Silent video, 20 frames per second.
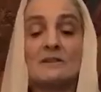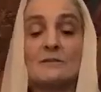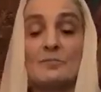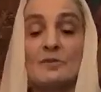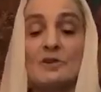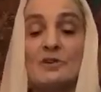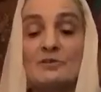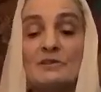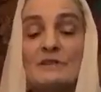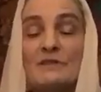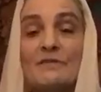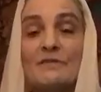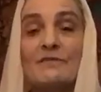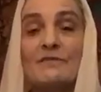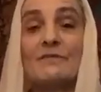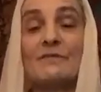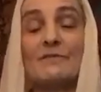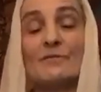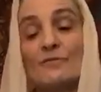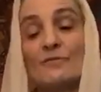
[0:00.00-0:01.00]
abusive
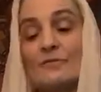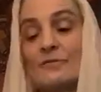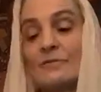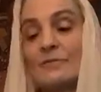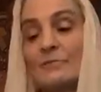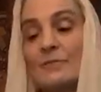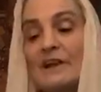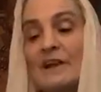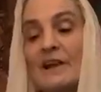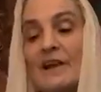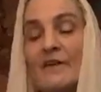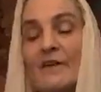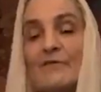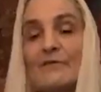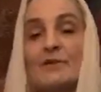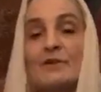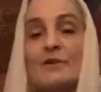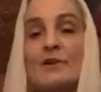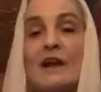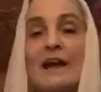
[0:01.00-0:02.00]

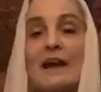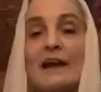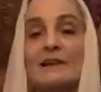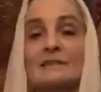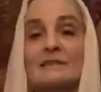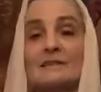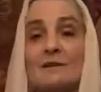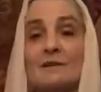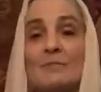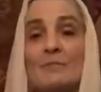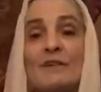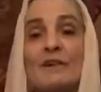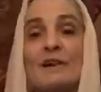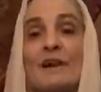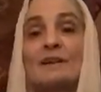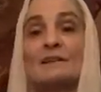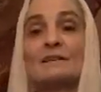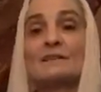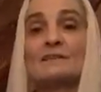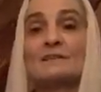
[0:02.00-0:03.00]
behavior as something
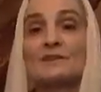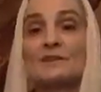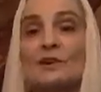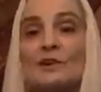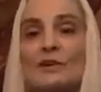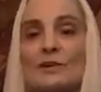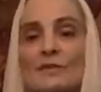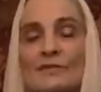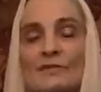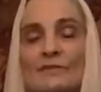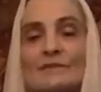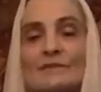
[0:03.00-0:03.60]
I deserved.